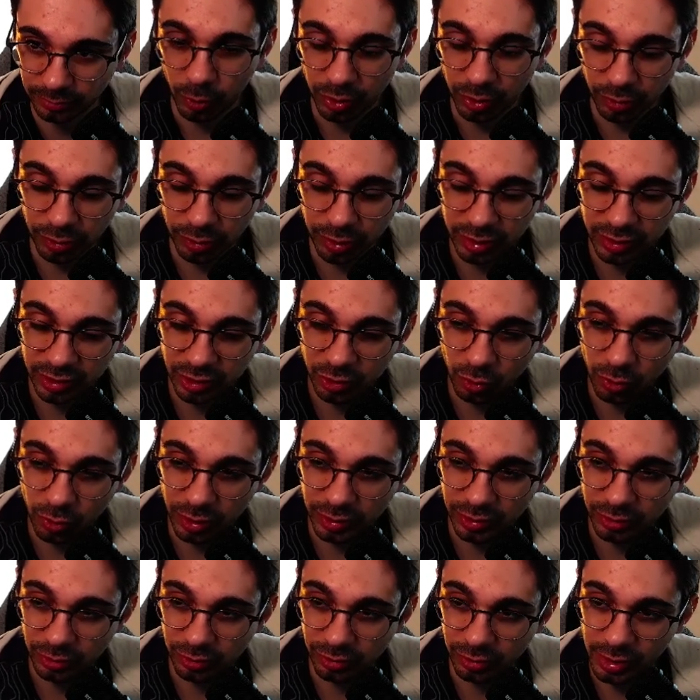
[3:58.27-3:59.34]
We don't need this
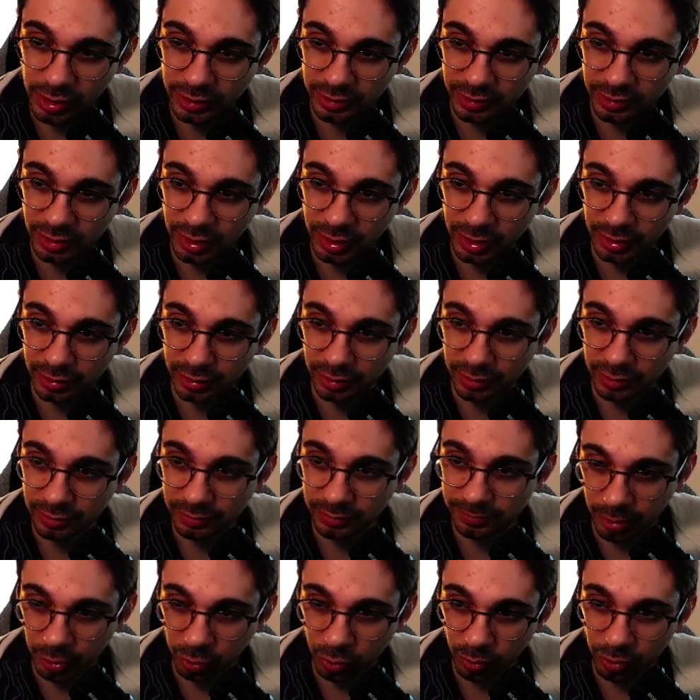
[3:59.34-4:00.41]
one, so let's delete
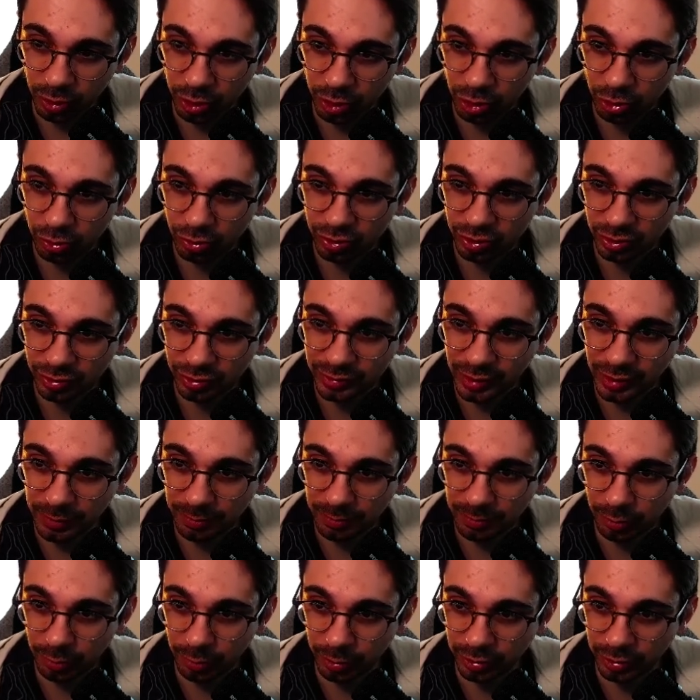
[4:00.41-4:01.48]
it. But we will use the
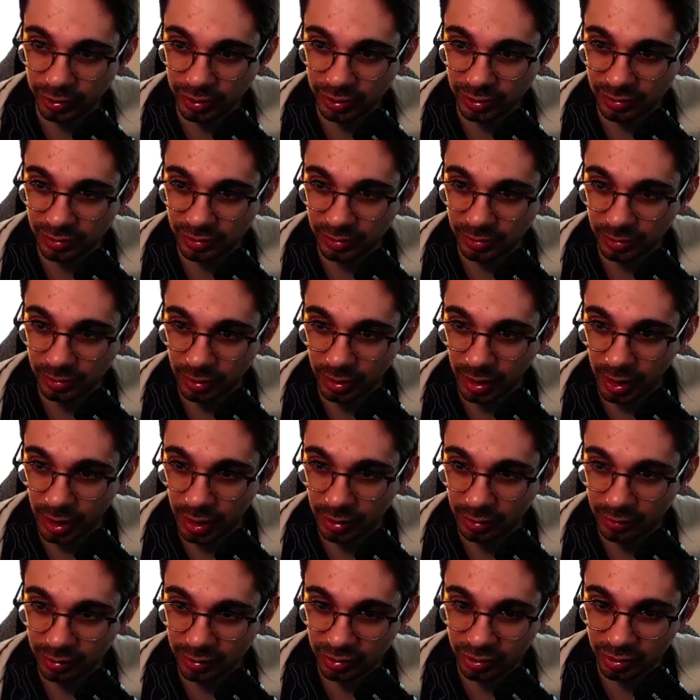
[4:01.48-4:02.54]
type properties
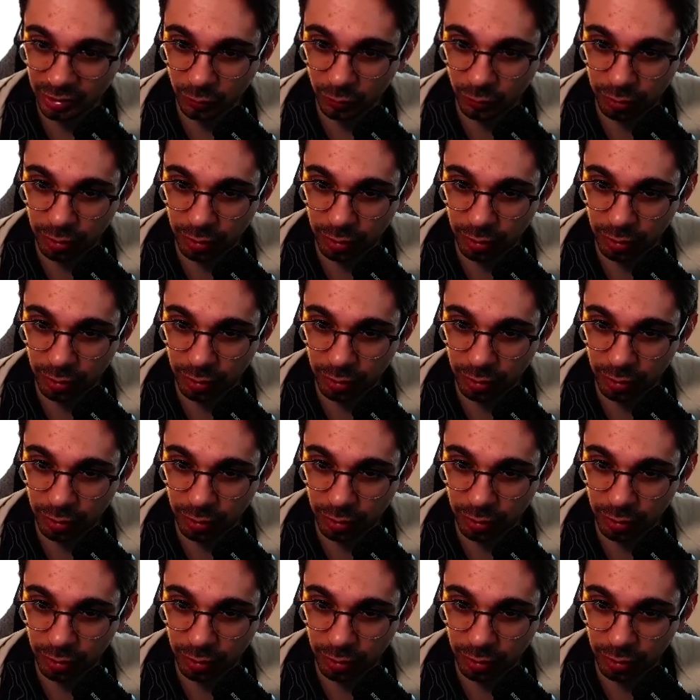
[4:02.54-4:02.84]
and set it to